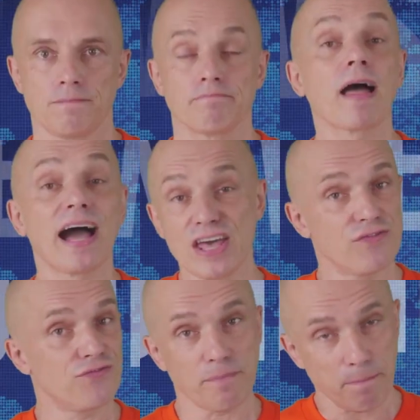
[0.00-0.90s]
I
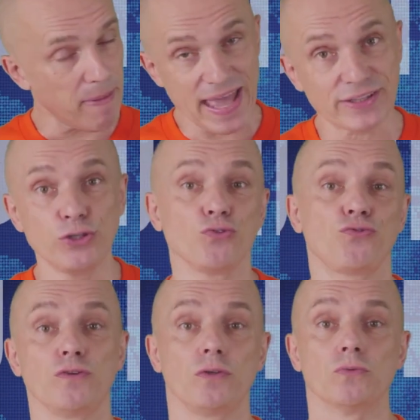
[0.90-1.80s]
have bad news
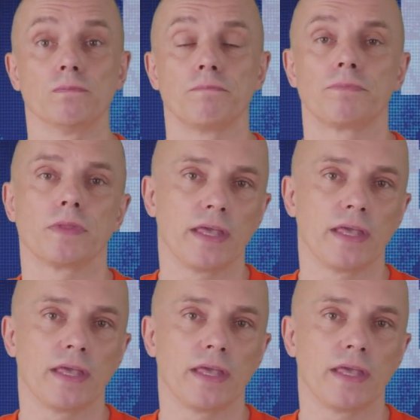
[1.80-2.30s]
for you.